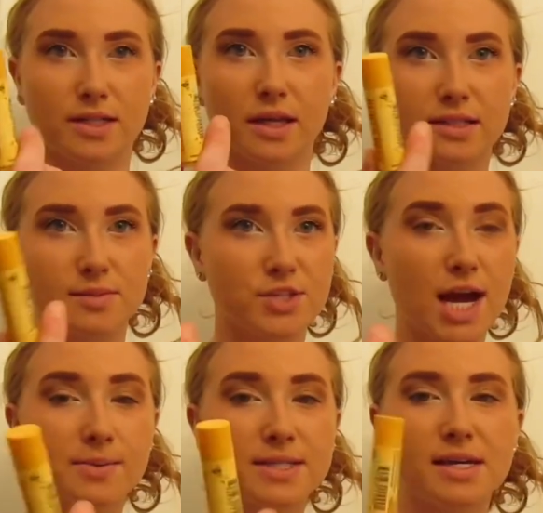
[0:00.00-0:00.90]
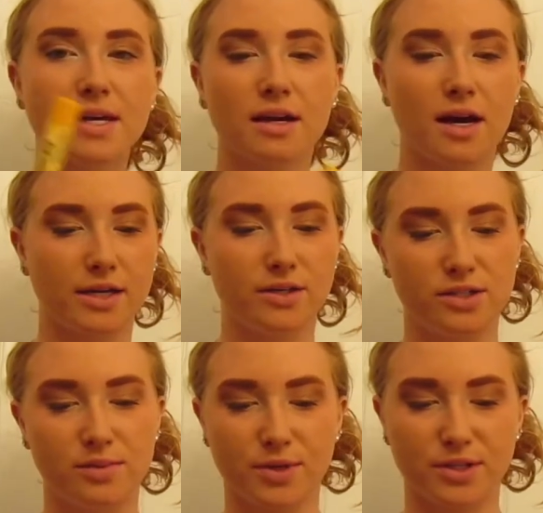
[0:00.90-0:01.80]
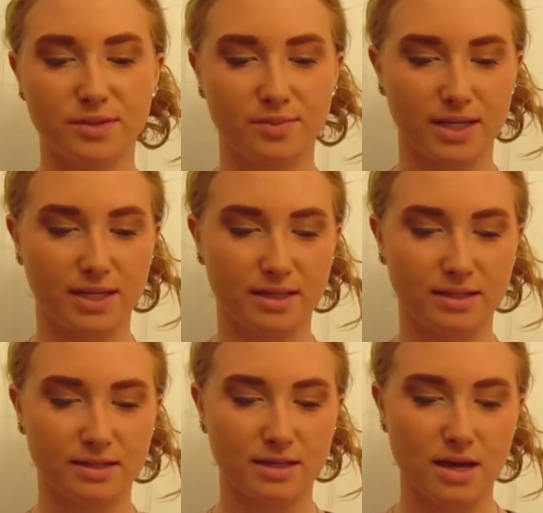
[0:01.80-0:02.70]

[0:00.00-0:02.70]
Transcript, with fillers: like some chapstick. I use the Burt's Bees